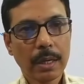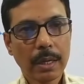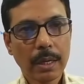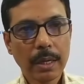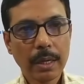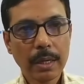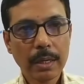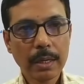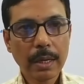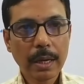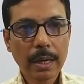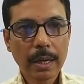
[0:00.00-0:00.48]

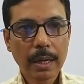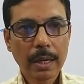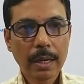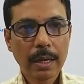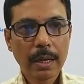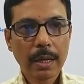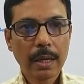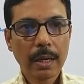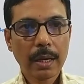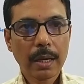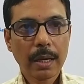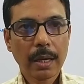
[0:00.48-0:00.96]
in
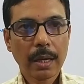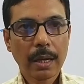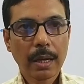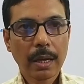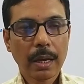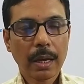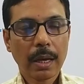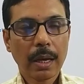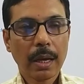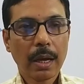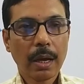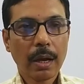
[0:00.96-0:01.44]

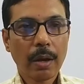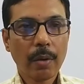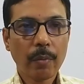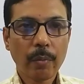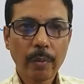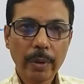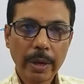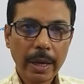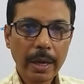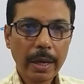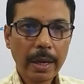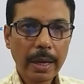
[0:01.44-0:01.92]
a
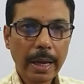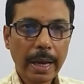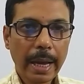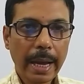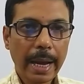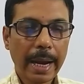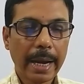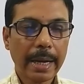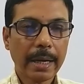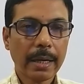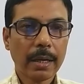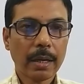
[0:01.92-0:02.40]
way,
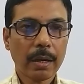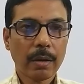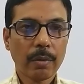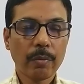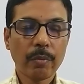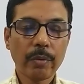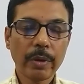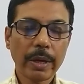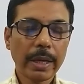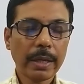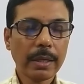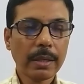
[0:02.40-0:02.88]
and
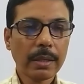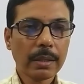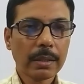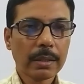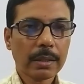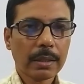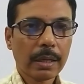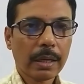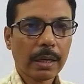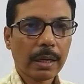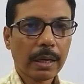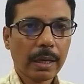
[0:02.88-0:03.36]

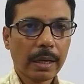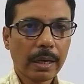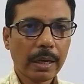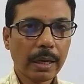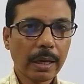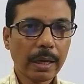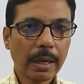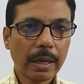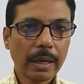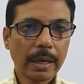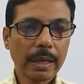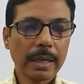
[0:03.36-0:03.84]
when
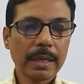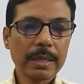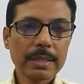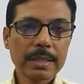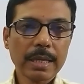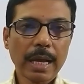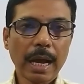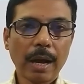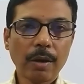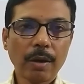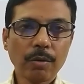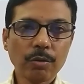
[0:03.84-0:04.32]
he
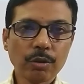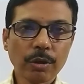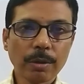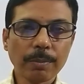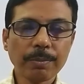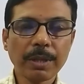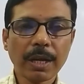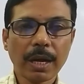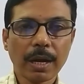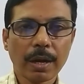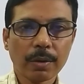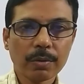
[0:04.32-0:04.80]
is out
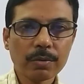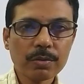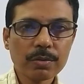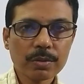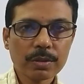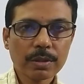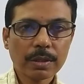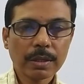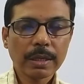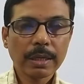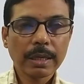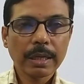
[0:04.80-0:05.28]
of the
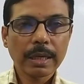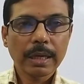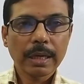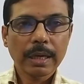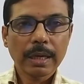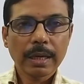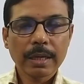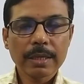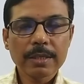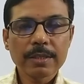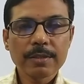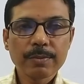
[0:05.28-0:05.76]
house,
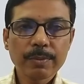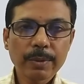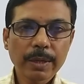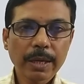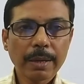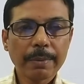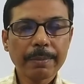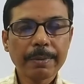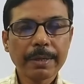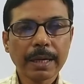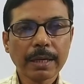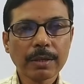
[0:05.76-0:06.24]
his
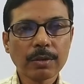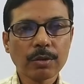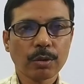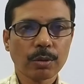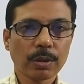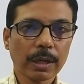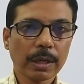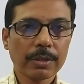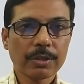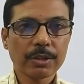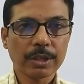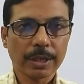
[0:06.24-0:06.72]
behavior
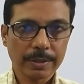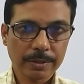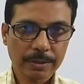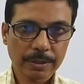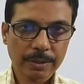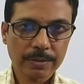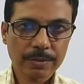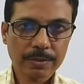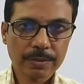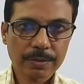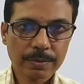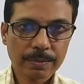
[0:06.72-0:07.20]
totally
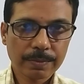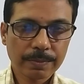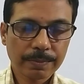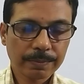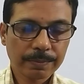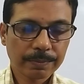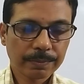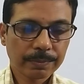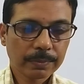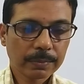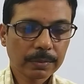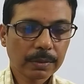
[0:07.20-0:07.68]
changes.
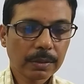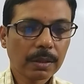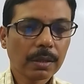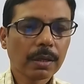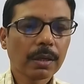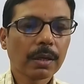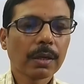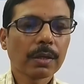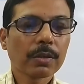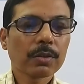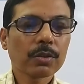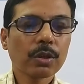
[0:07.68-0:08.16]

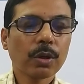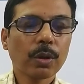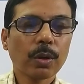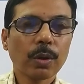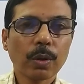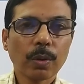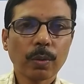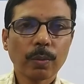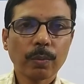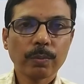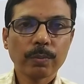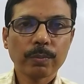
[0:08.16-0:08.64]

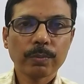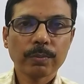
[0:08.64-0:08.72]
So